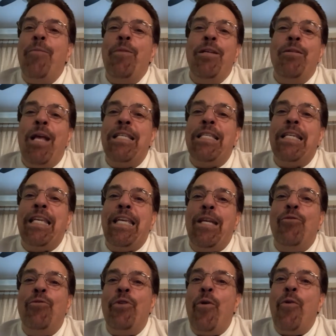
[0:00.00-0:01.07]
mean, as a
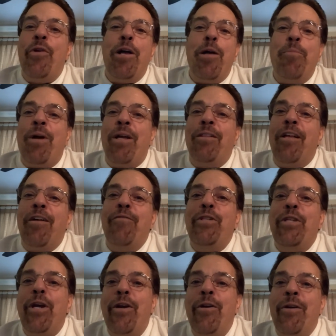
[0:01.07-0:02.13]
kid growing up, I loved
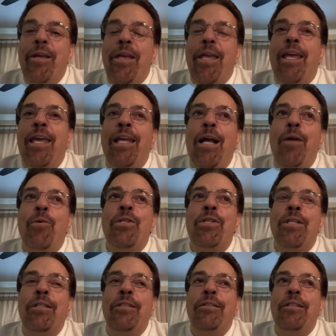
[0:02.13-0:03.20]
her, and I was
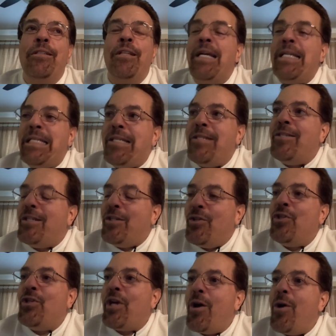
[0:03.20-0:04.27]
in licensing
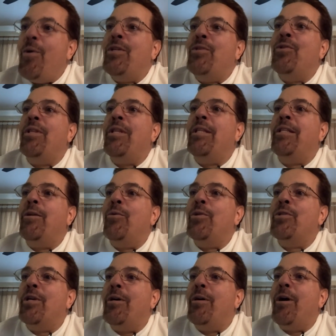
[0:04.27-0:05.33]
show, and there
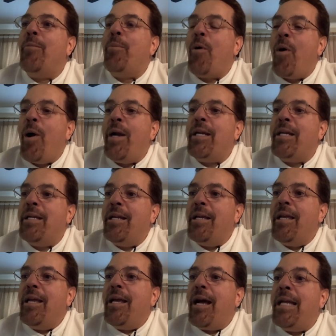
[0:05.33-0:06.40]
was a, a party.
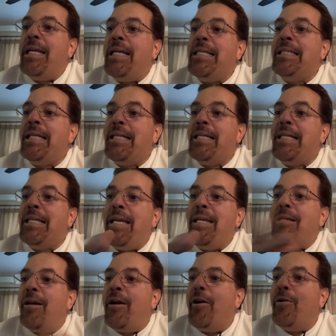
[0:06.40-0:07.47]
I guess that
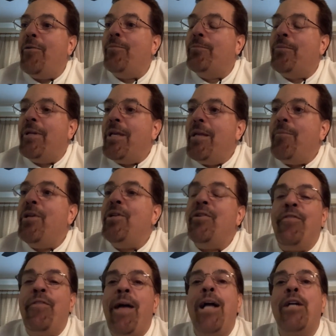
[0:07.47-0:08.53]
they her
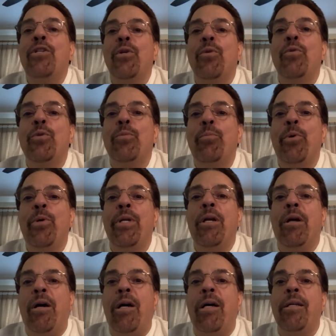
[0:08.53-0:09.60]
manufacturer was putting
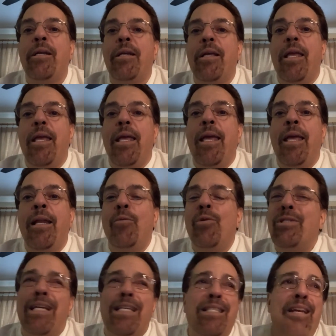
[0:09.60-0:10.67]
on, and it
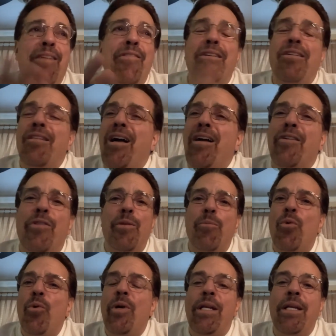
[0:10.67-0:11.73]
was like seven o'clock
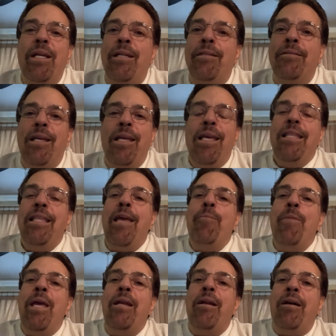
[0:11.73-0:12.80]
morning, and they
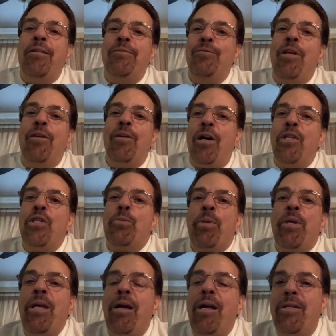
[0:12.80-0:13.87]
made a, uh, us
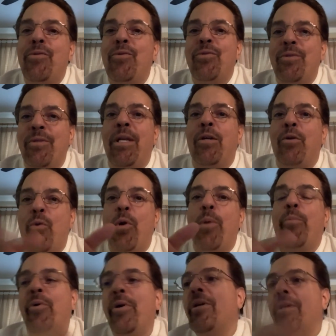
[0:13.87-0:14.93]
peons that
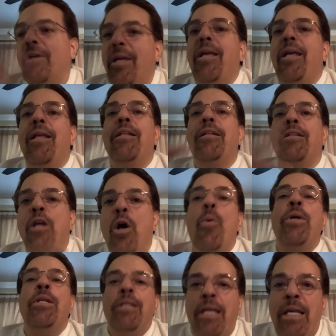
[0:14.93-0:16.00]
corporate
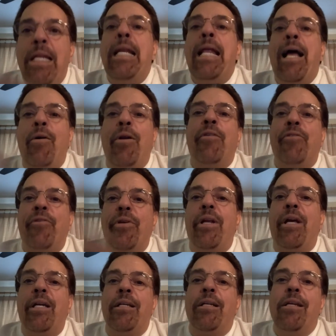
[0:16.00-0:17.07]
going in and out every
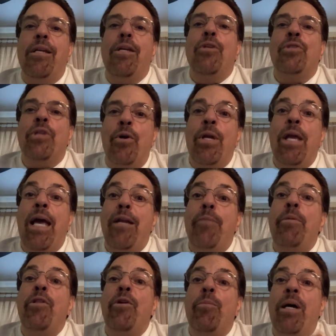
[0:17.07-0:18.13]
day. So you had to
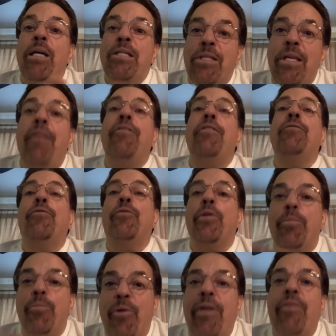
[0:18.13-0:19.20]
be there by seven for
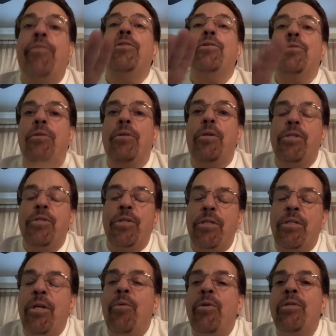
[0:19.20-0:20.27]
the breakfast and all this stuff.
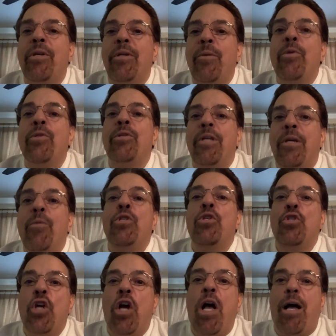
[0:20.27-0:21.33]
So it was it was it was a
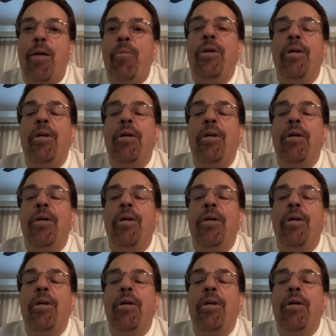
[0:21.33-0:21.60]
job.